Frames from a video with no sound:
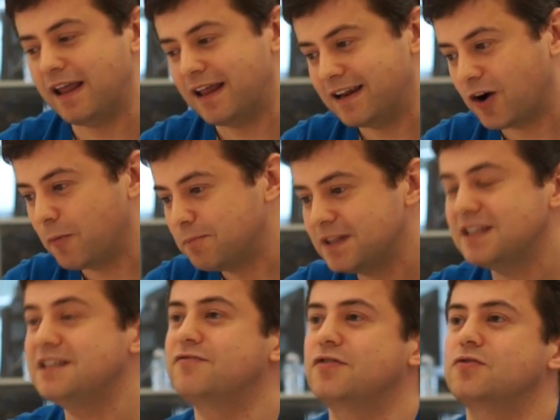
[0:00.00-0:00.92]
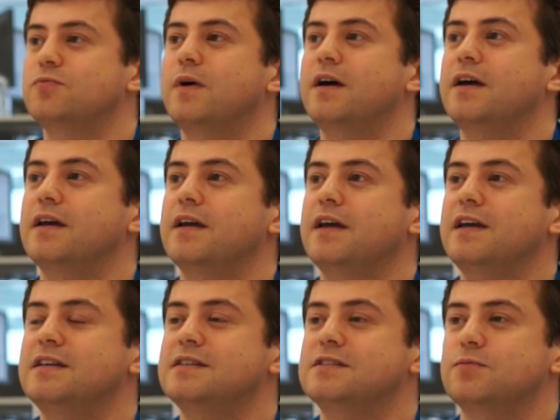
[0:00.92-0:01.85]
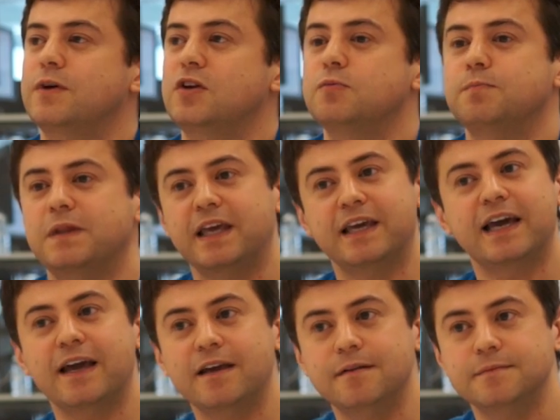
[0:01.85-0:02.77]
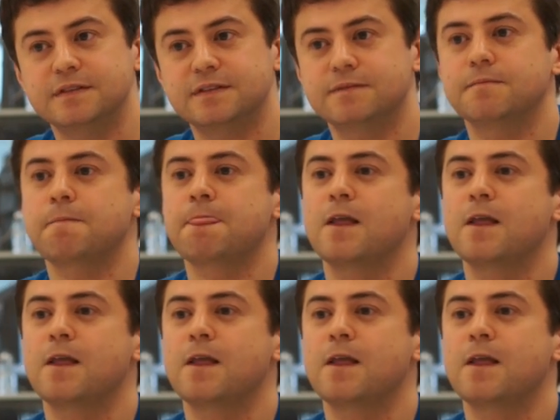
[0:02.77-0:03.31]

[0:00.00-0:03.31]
in a completely different way is when you're playing games.